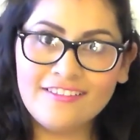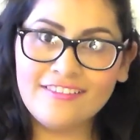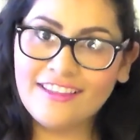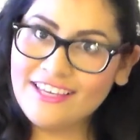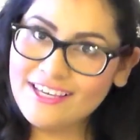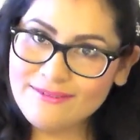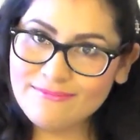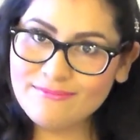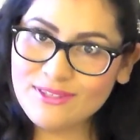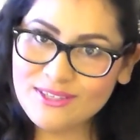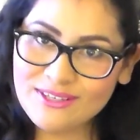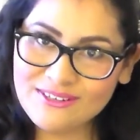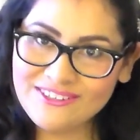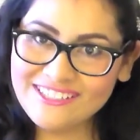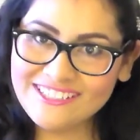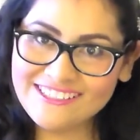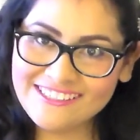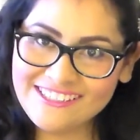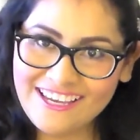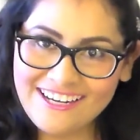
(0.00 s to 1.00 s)
Like I'm so
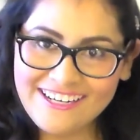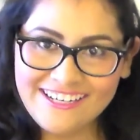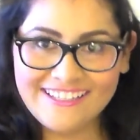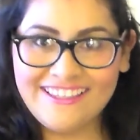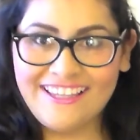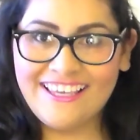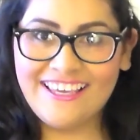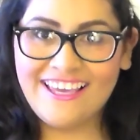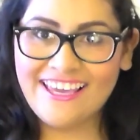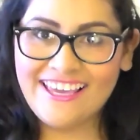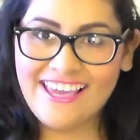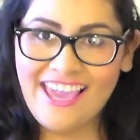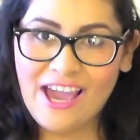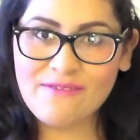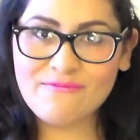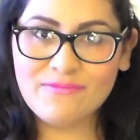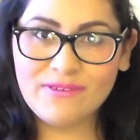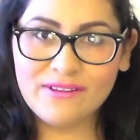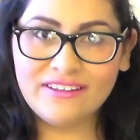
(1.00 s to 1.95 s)
excited, like I can't